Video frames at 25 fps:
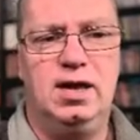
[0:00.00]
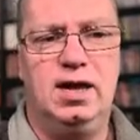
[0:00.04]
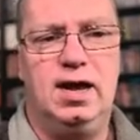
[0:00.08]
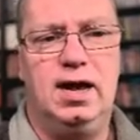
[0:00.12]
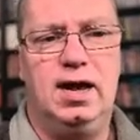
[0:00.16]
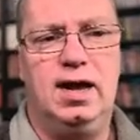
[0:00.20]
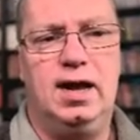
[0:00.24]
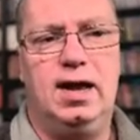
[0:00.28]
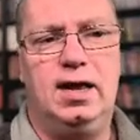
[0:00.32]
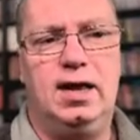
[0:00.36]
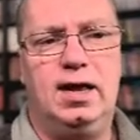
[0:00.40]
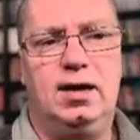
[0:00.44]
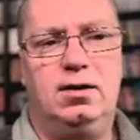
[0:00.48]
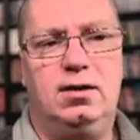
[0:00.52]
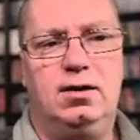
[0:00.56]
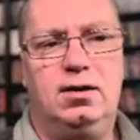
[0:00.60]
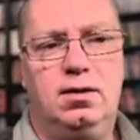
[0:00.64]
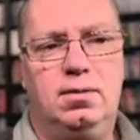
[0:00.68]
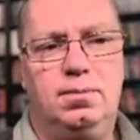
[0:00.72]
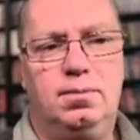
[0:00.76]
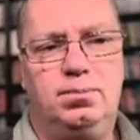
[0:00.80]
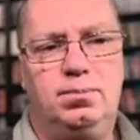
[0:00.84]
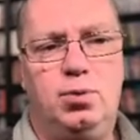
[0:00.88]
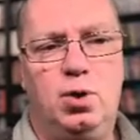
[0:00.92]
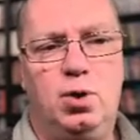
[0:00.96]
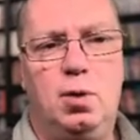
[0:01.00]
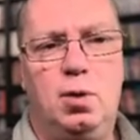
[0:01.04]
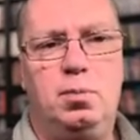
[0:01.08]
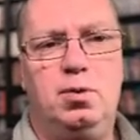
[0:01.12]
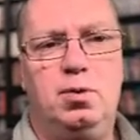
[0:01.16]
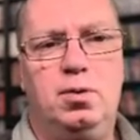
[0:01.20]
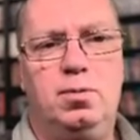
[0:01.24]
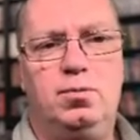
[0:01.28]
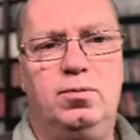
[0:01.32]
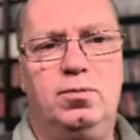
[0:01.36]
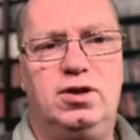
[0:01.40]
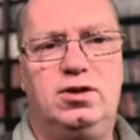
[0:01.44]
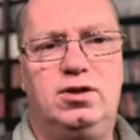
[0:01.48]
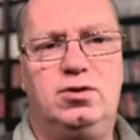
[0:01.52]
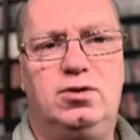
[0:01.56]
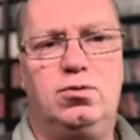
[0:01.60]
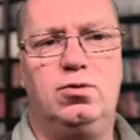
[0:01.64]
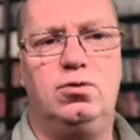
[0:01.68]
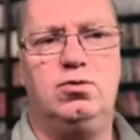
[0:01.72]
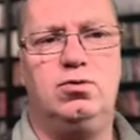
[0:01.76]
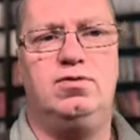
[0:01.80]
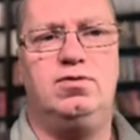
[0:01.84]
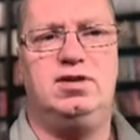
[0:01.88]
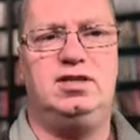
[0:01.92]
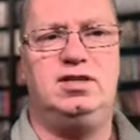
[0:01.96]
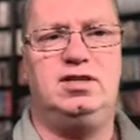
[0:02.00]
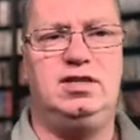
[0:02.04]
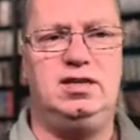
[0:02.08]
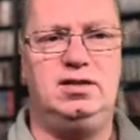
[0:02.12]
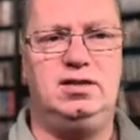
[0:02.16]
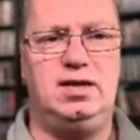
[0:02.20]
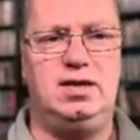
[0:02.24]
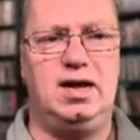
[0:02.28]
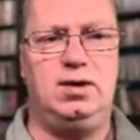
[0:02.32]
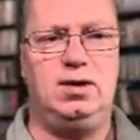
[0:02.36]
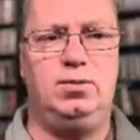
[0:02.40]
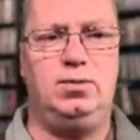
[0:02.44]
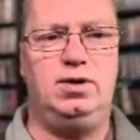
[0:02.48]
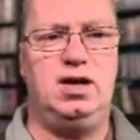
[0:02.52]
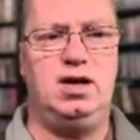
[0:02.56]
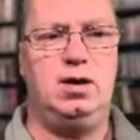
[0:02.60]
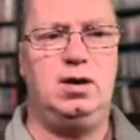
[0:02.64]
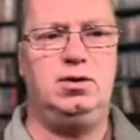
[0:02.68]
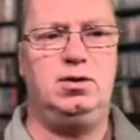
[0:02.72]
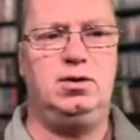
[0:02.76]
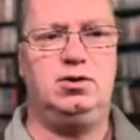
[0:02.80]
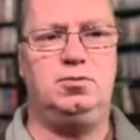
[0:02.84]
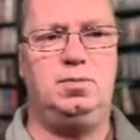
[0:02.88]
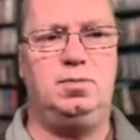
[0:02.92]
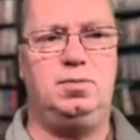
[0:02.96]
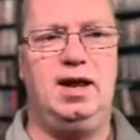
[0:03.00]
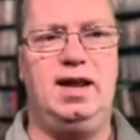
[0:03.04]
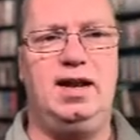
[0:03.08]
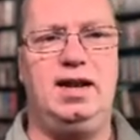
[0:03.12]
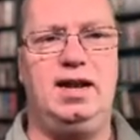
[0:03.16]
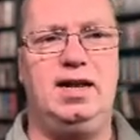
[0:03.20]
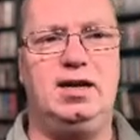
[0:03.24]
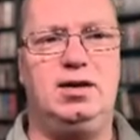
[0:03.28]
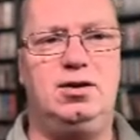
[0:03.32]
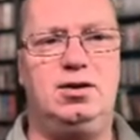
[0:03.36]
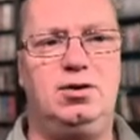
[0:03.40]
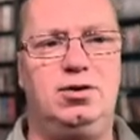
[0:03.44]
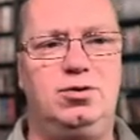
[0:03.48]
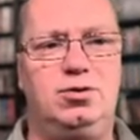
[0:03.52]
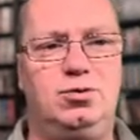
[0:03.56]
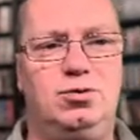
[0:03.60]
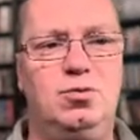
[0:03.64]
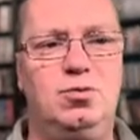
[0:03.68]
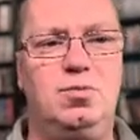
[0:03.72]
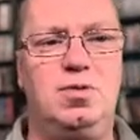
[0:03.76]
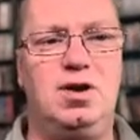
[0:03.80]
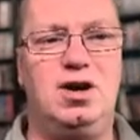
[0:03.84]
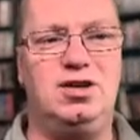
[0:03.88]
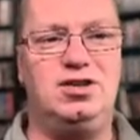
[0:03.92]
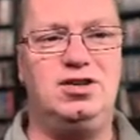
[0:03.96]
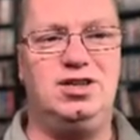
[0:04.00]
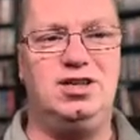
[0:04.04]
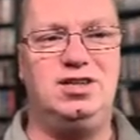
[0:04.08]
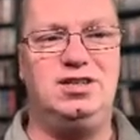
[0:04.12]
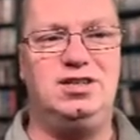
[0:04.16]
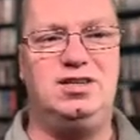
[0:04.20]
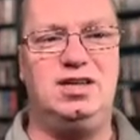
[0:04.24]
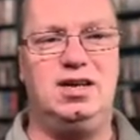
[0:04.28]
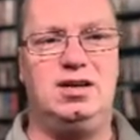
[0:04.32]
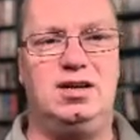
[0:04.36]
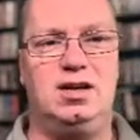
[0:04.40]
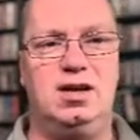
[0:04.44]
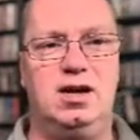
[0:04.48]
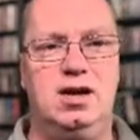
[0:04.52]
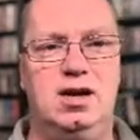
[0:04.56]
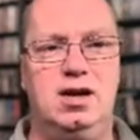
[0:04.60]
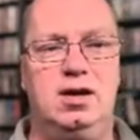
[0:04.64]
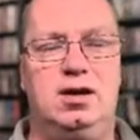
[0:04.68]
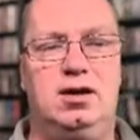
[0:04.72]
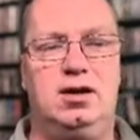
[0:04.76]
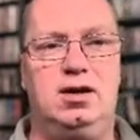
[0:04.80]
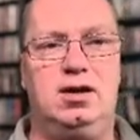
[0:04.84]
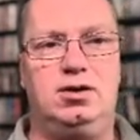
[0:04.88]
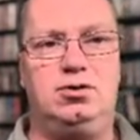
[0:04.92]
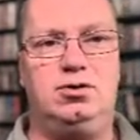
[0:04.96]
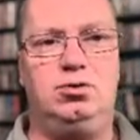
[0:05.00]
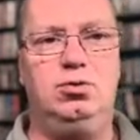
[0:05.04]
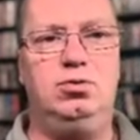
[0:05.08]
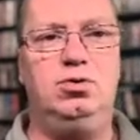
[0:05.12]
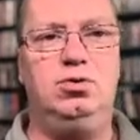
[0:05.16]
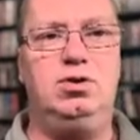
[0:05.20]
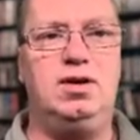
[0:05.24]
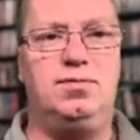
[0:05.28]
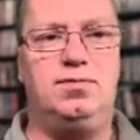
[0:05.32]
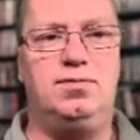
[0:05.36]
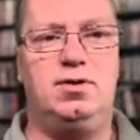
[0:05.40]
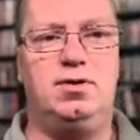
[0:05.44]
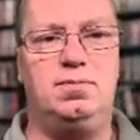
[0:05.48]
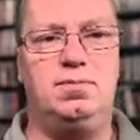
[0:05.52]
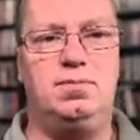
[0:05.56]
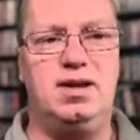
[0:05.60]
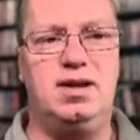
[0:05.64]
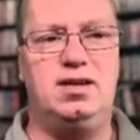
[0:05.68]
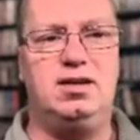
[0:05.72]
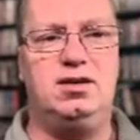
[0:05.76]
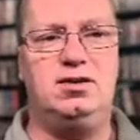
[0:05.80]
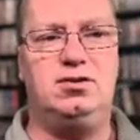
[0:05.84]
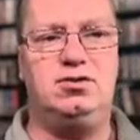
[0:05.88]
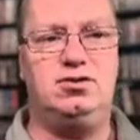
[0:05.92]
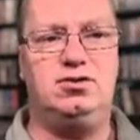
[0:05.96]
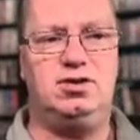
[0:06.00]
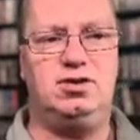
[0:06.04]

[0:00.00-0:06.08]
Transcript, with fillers: And the problem with contrast detect, without explaining it too much, is that there are two different methods.